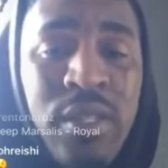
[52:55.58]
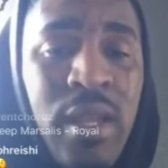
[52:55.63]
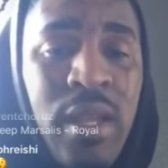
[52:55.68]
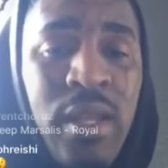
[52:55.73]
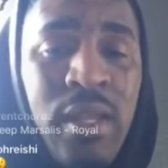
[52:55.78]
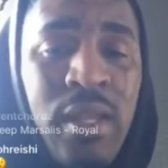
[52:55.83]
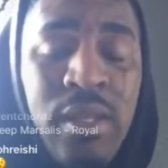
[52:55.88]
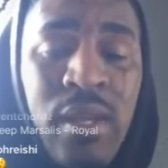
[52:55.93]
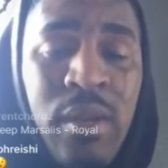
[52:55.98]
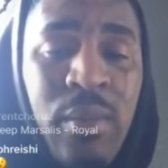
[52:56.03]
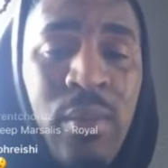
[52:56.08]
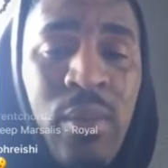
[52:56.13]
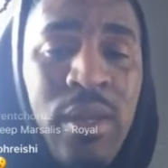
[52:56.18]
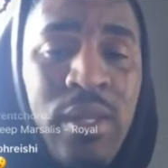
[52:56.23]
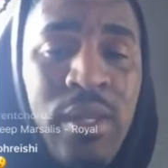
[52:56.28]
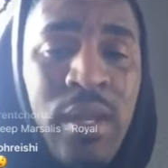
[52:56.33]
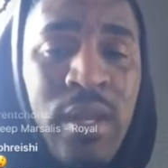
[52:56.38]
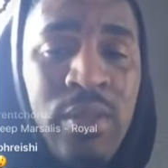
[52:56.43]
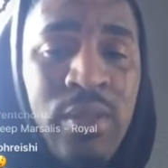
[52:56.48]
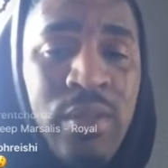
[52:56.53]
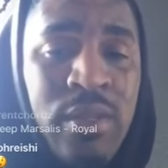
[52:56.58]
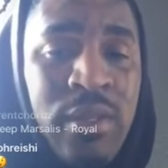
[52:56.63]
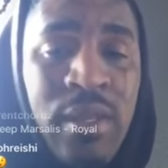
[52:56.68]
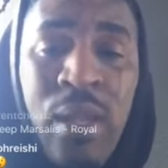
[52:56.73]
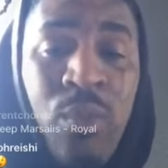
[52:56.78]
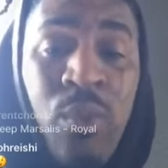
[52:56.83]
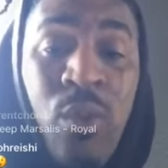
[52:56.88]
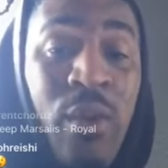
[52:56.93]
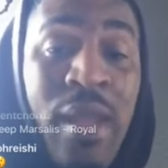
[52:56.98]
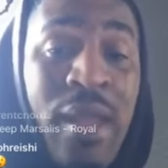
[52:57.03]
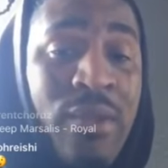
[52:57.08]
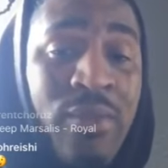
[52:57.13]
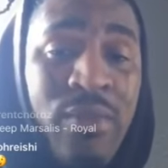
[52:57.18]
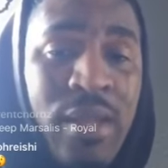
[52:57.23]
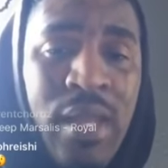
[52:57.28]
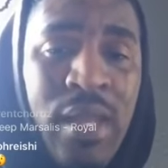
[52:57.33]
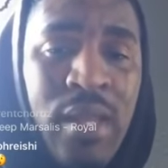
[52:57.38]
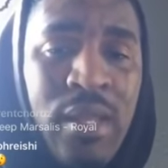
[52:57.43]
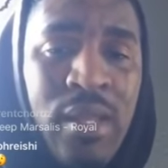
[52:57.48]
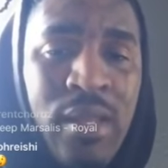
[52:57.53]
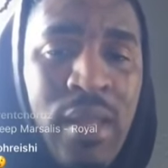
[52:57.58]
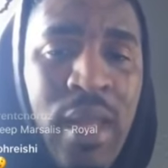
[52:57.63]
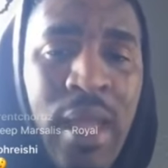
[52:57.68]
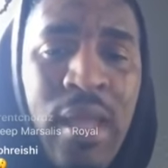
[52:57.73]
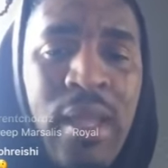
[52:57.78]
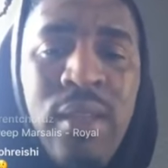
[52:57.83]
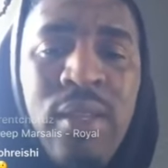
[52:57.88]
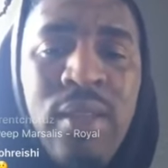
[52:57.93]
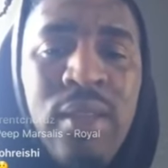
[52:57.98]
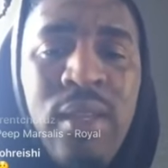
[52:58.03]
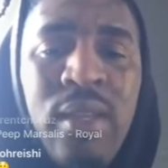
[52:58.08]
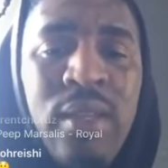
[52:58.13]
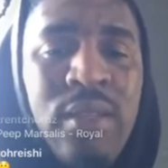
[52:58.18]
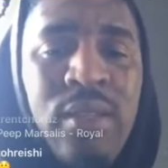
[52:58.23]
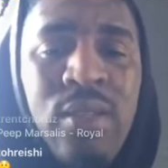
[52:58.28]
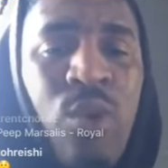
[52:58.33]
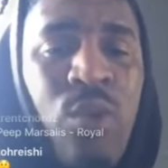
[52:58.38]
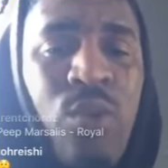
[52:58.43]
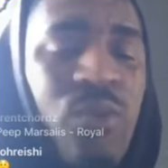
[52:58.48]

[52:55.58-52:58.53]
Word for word: a double entendre. They won't ever get it. Like it, it don't.